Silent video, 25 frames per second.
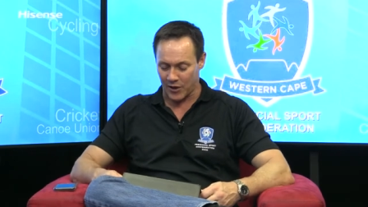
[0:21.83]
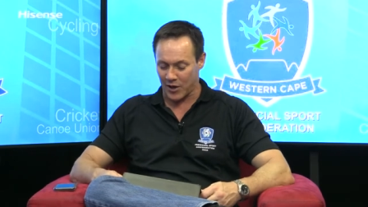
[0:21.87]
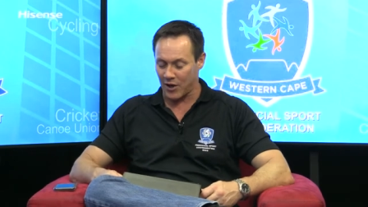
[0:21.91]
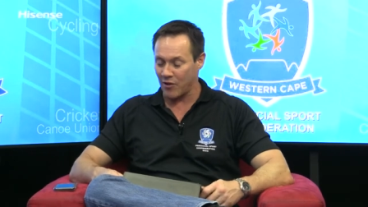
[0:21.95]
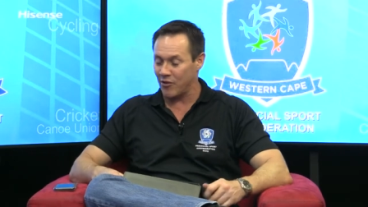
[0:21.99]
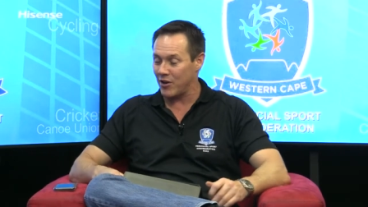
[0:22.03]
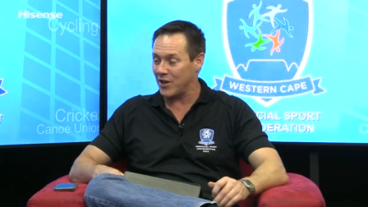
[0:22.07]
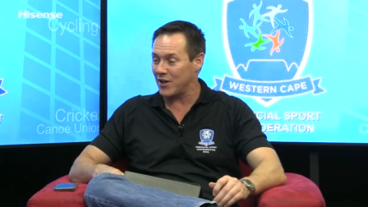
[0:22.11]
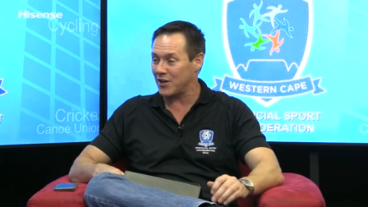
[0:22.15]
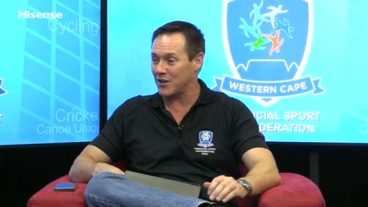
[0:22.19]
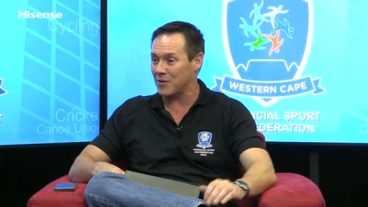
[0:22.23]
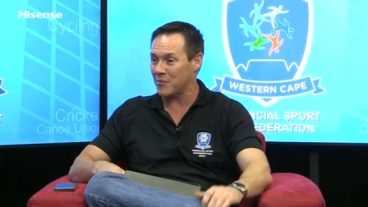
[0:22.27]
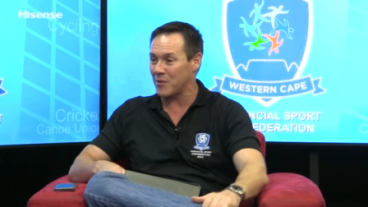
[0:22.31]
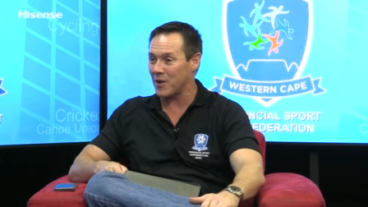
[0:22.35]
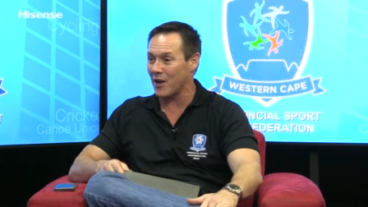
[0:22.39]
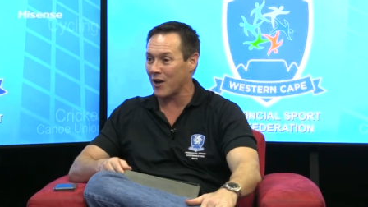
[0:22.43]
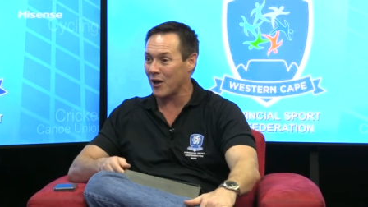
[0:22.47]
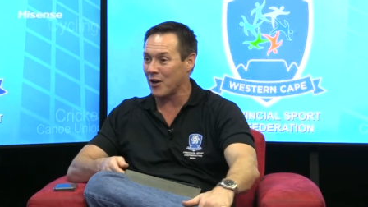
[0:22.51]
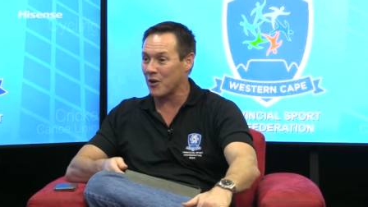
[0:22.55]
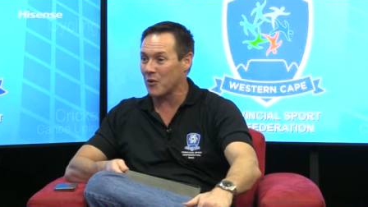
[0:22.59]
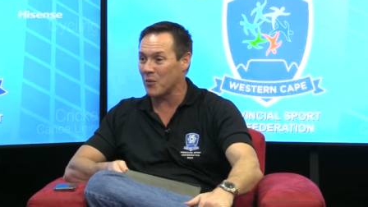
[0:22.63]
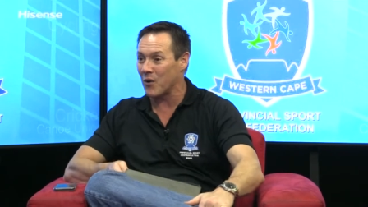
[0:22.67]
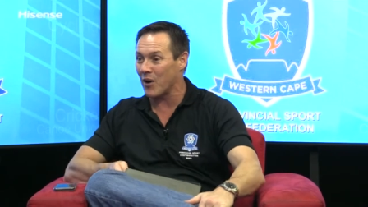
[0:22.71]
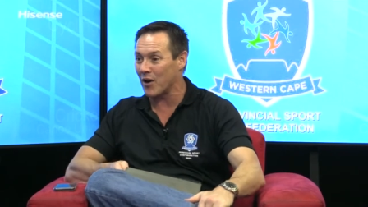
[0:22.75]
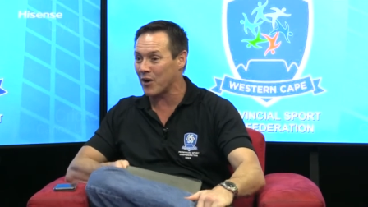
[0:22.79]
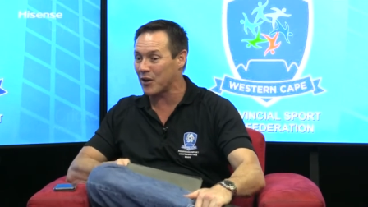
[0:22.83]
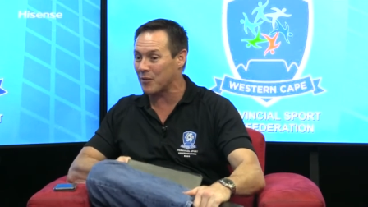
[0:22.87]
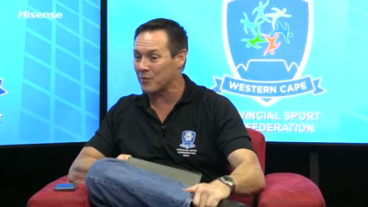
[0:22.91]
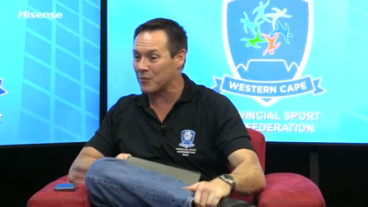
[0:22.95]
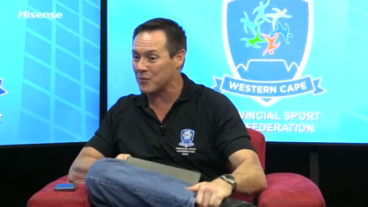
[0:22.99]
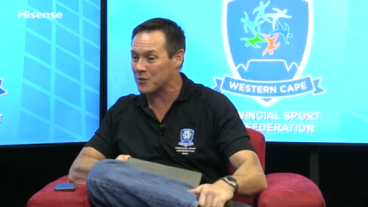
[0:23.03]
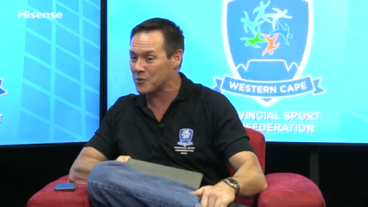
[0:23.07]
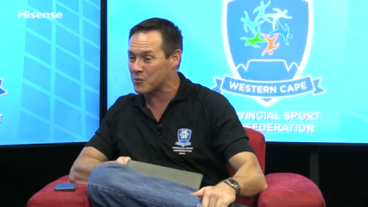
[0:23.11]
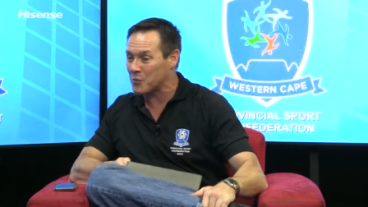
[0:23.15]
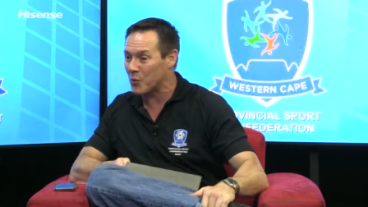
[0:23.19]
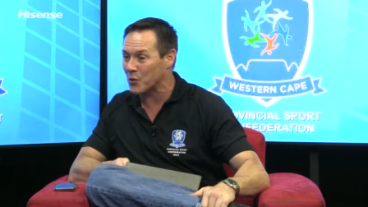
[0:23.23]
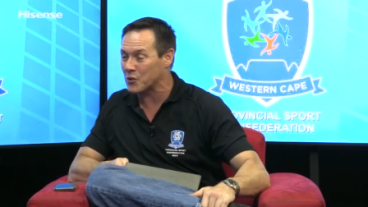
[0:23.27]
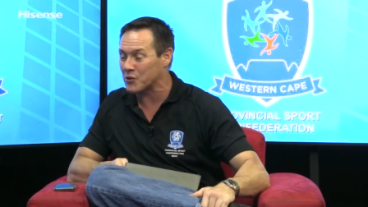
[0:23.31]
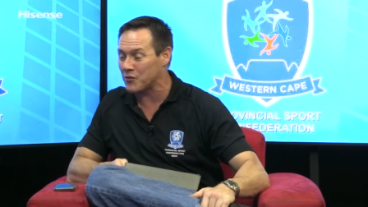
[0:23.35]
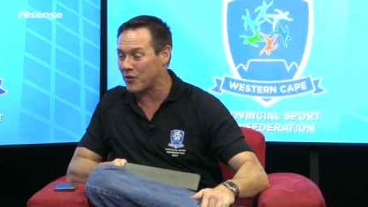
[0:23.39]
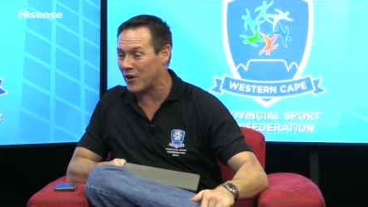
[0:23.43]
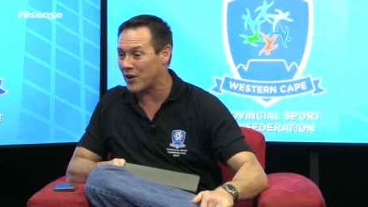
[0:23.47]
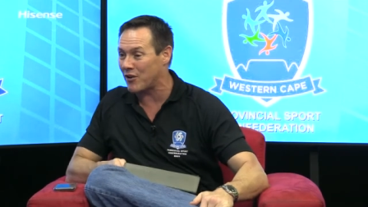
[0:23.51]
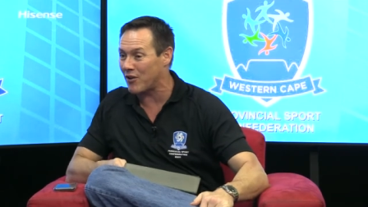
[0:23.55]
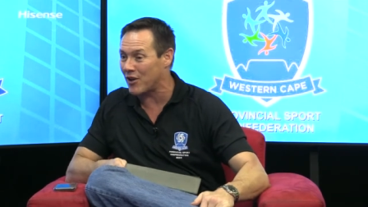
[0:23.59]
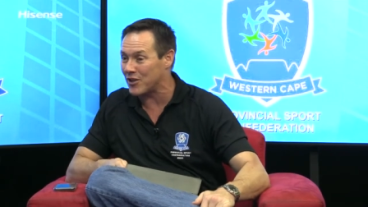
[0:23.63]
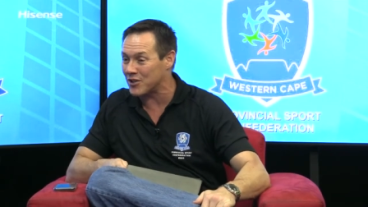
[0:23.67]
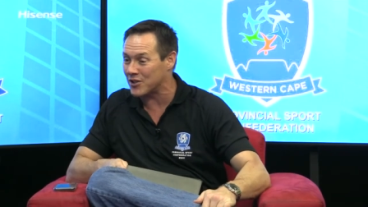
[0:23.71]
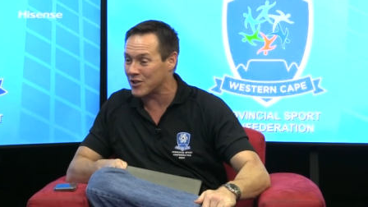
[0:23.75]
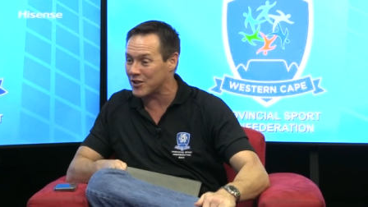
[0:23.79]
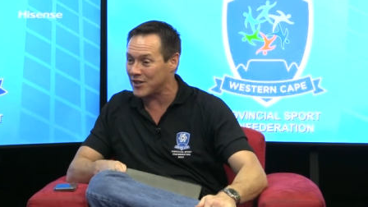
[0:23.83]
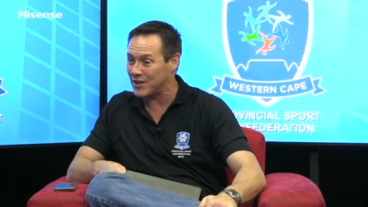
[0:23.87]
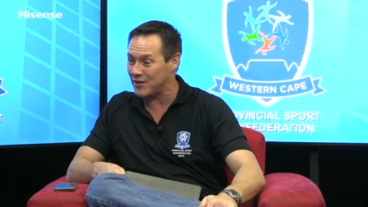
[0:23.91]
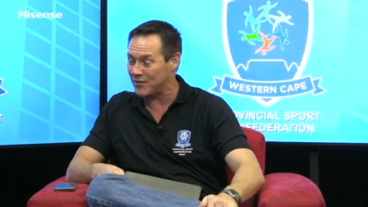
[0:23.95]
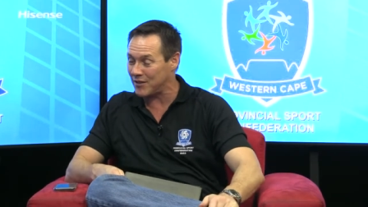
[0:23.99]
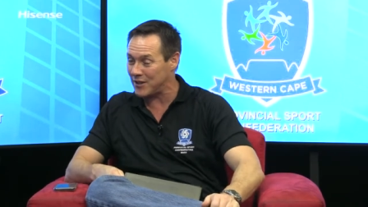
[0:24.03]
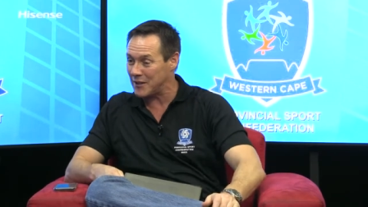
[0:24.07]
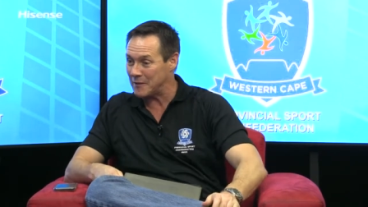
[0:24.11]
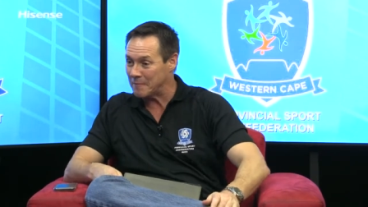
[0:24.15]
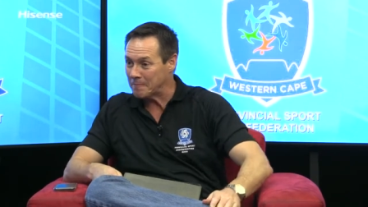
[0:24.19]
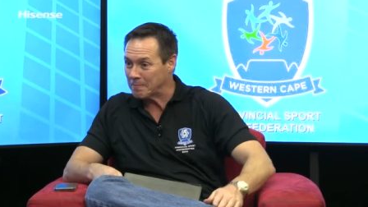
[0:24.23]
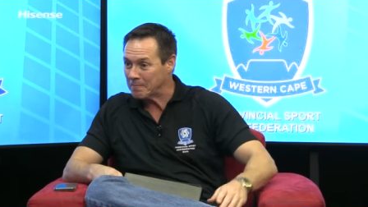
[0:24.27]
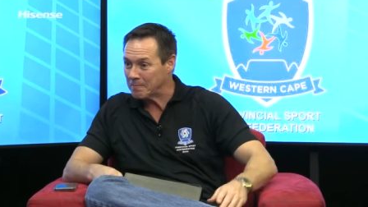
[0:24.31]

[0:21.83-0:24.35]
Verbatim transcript: Karina de Beer, hello, welcome to Sports Federation TV.